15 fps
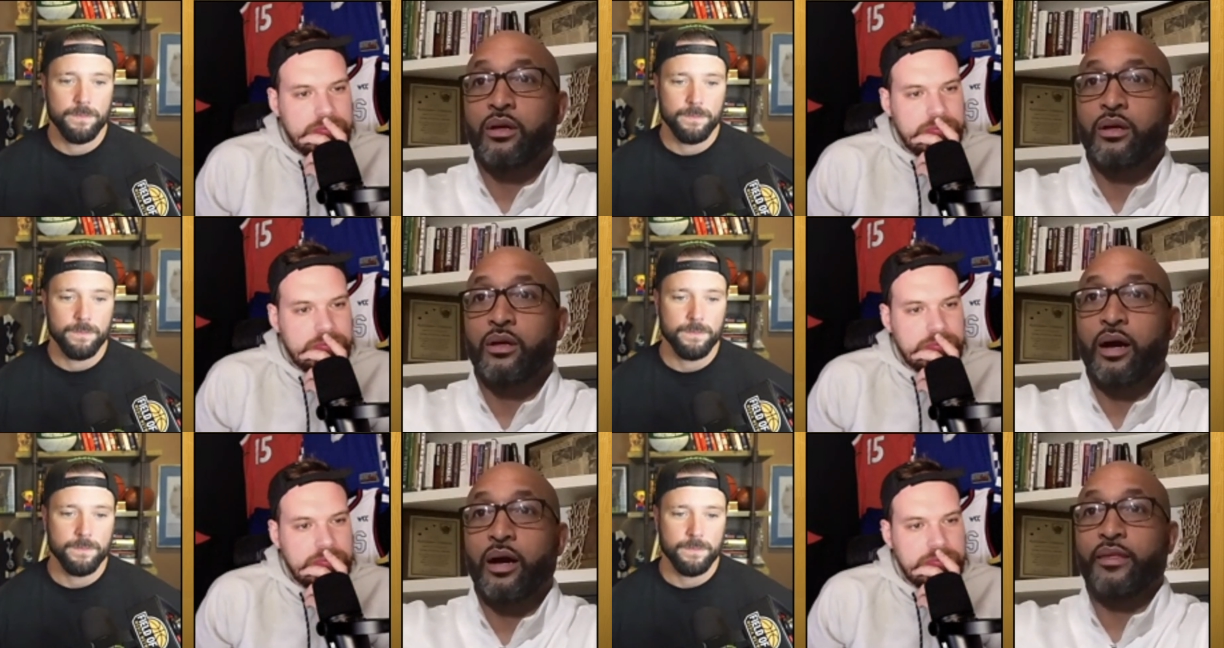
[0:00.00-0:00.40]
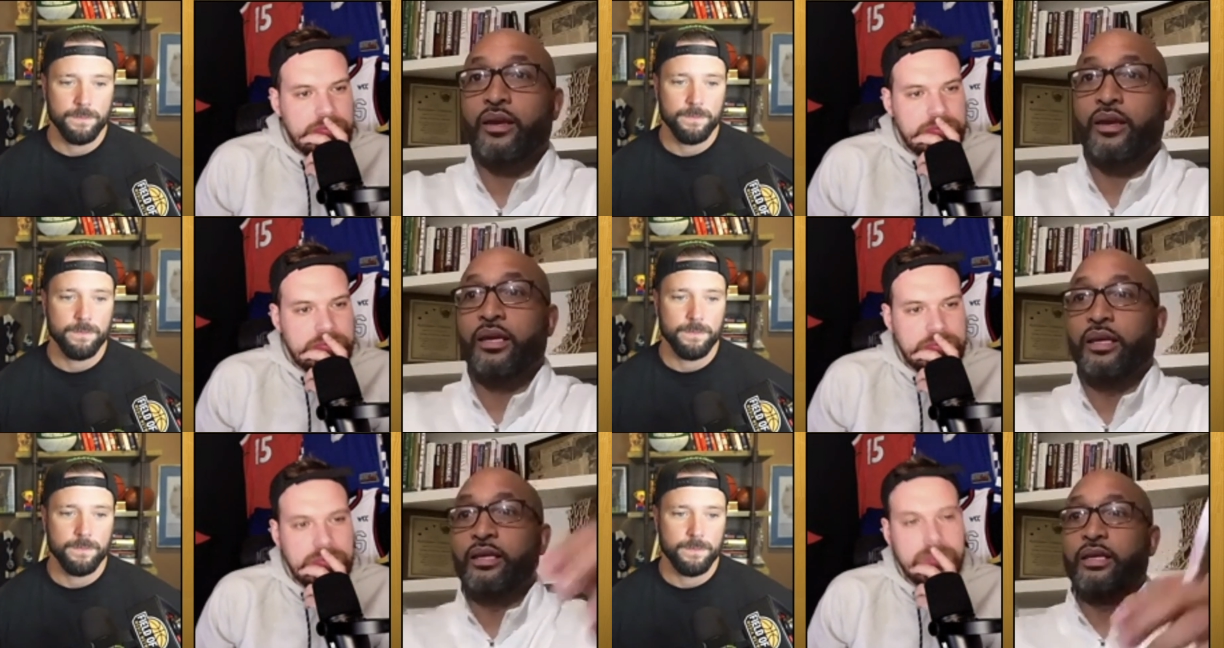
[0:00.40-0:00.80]
Speaker 1: I think
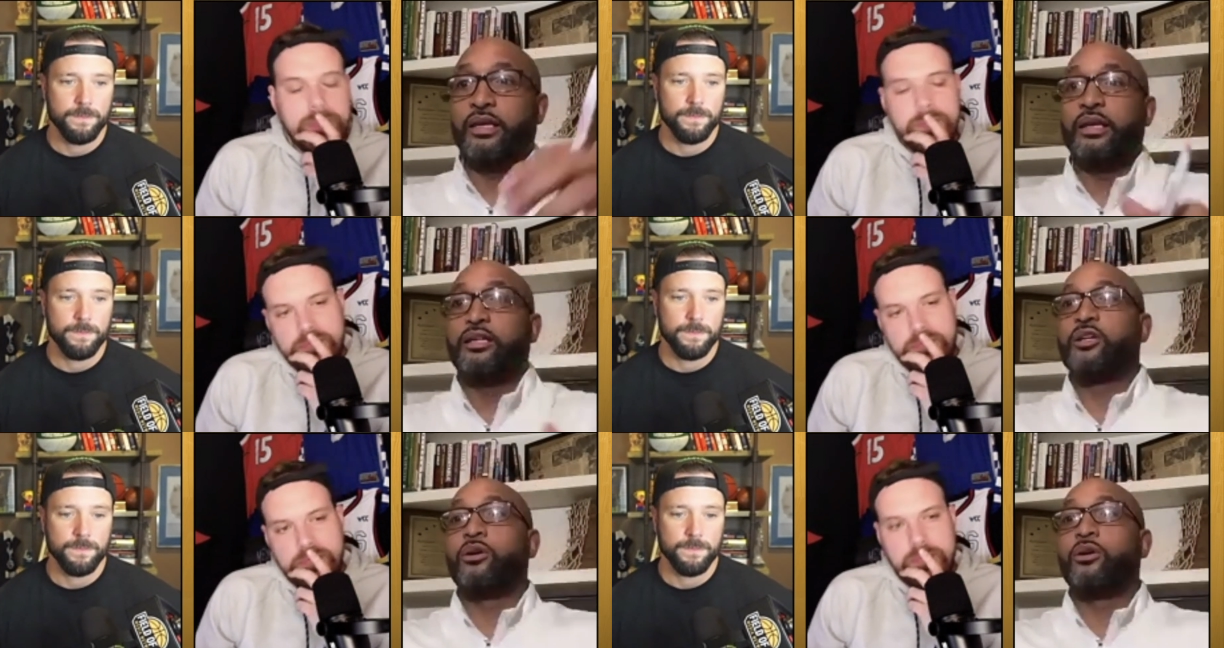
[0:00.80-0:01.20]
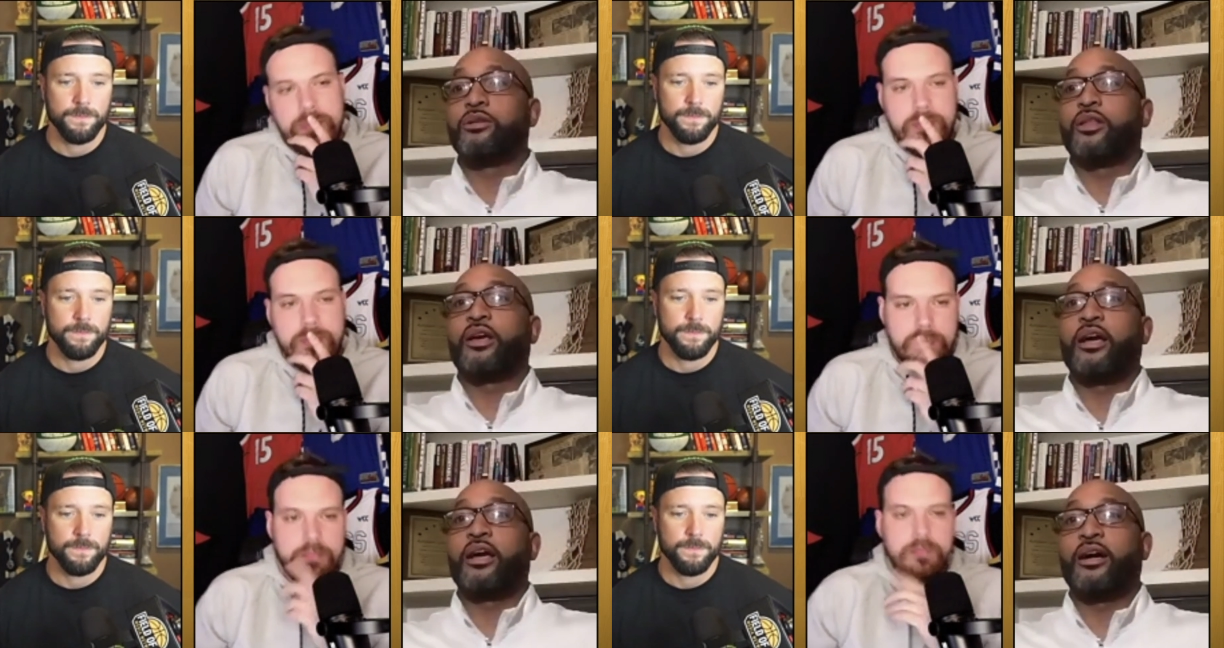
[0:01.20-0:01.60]
he needs those other
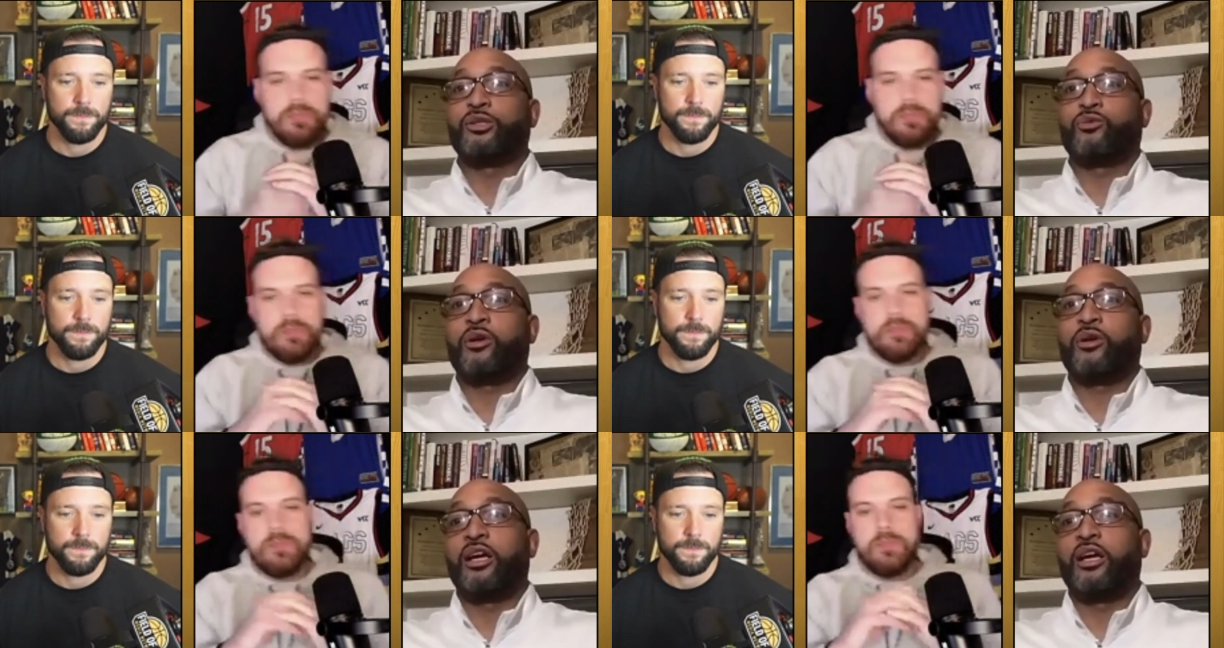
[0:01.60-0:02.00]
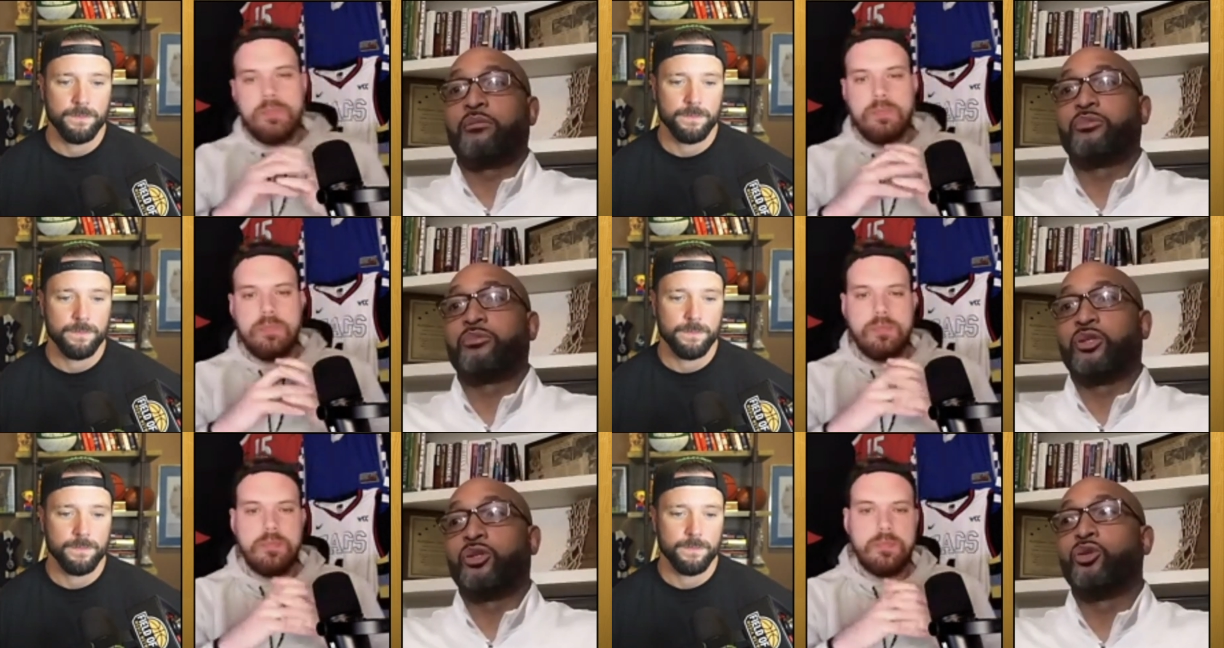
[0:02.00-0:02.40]
guys around him
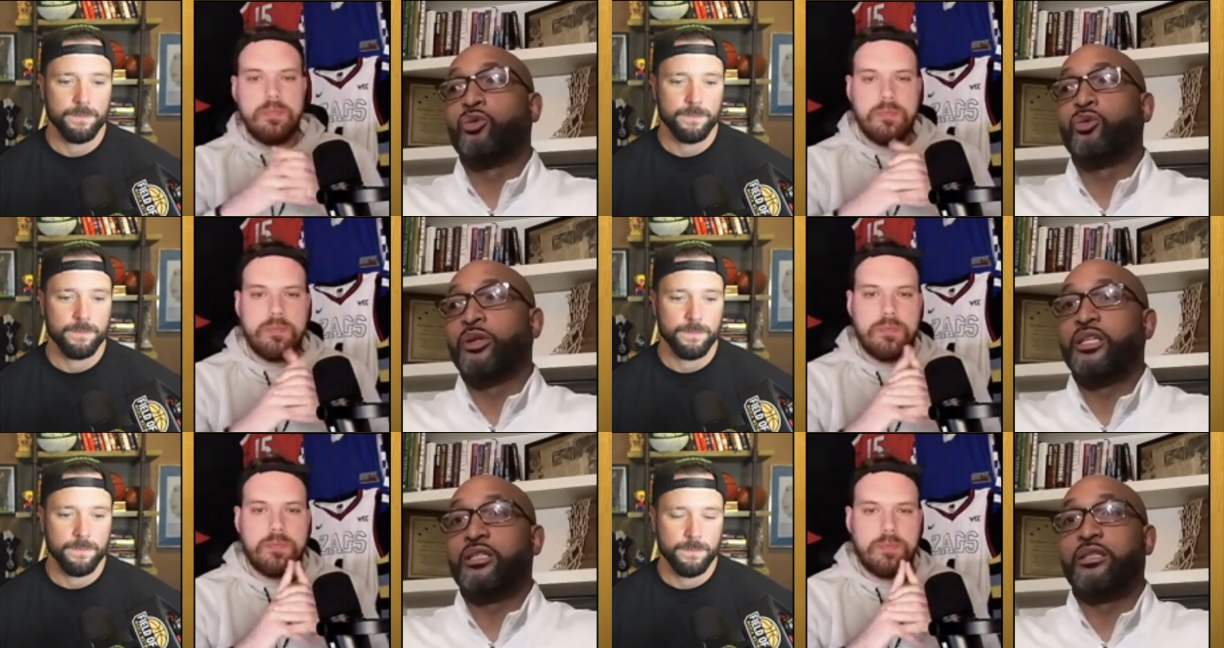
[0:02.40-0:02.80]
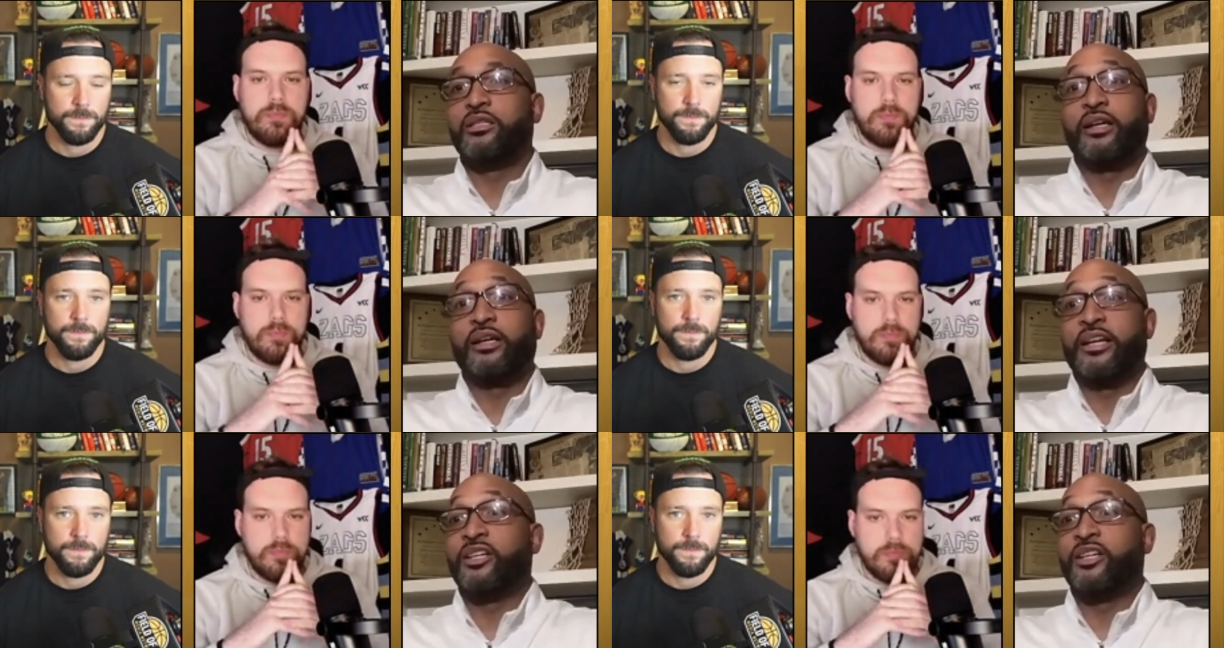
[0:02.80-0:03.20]
to do what he's done.
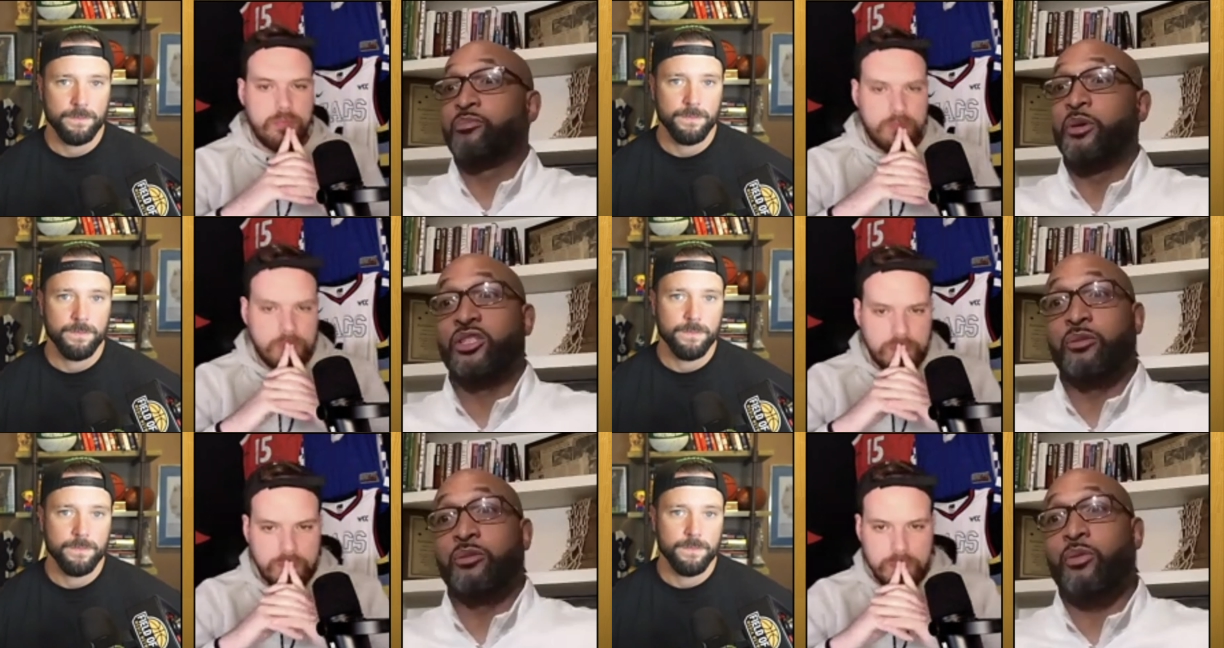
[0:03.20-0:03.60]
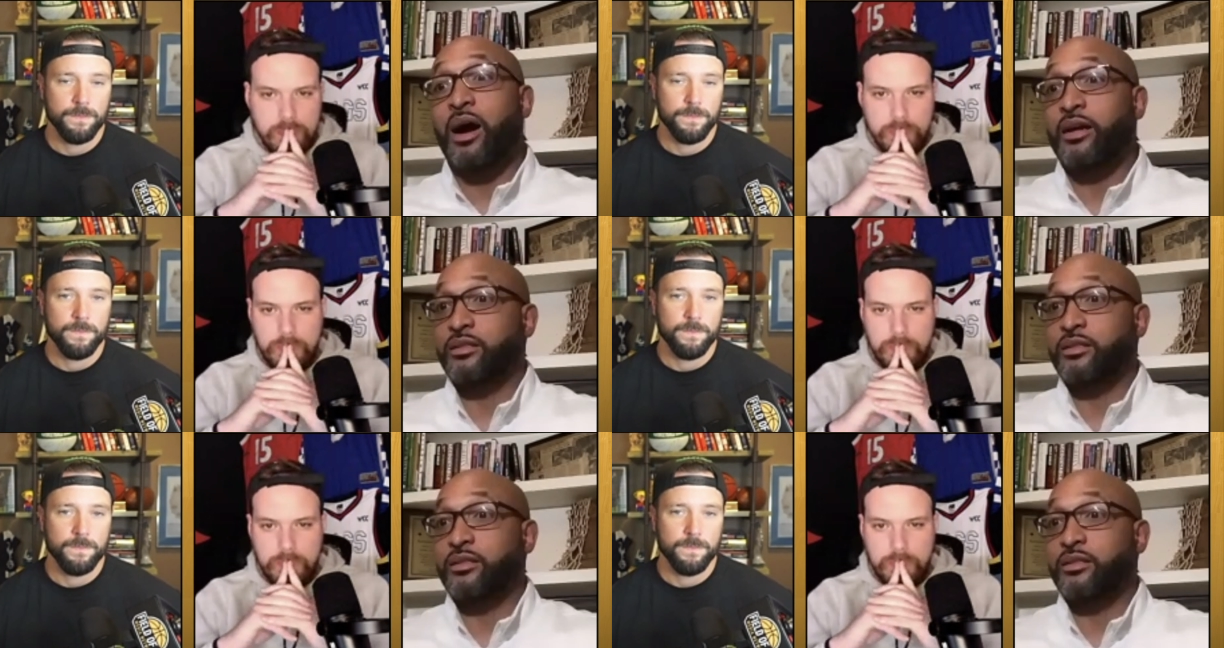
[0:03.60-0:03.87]
And it's been surprising.